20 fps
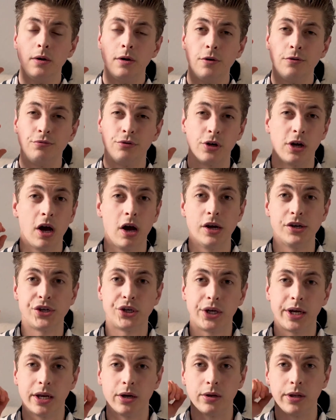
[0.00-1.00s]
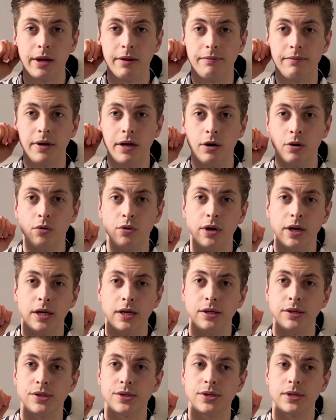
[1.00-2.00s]
For guys, you cannot have
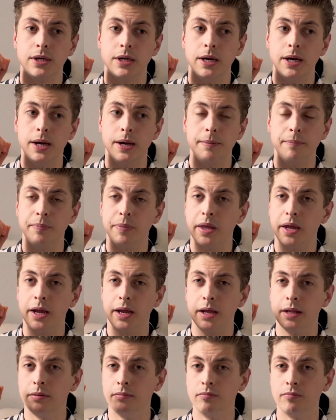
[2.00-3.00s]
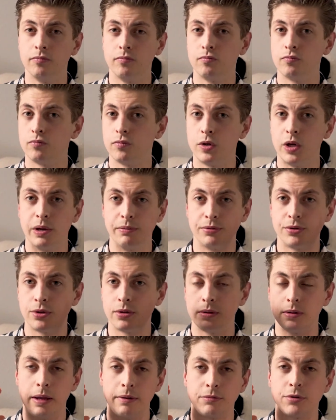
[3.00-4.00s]
earrings, and you have
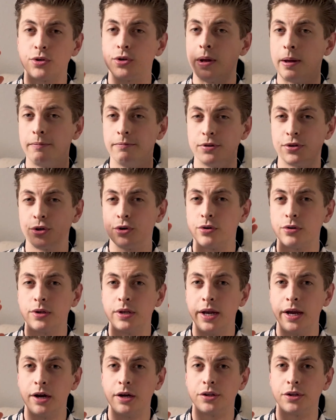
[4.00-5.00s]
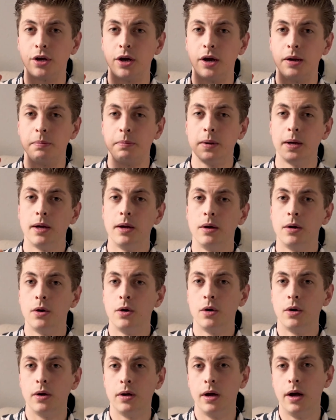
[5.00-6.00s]
to have a certain hair type.
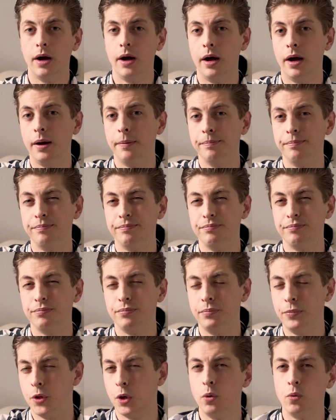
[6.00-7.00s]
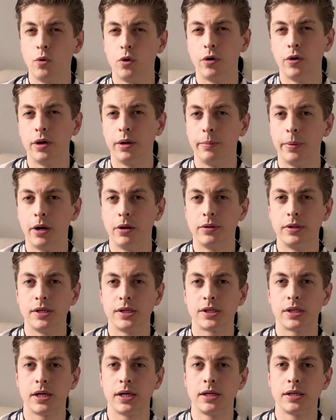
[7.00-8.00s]
Don't worry about
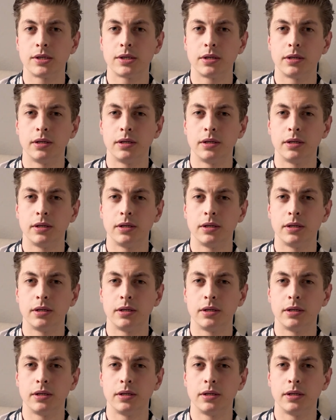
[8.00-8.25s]
these things.